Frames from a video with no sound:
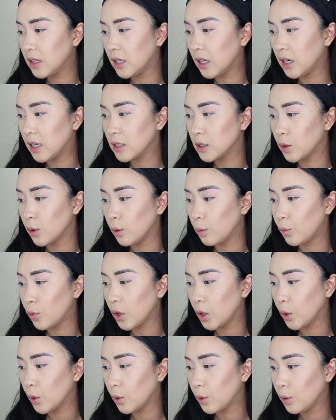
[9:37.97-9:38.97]
then it's no
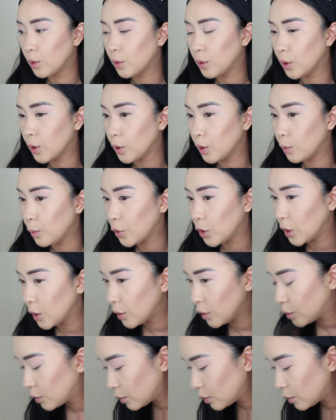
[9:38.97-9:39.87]
bueno, no bueno.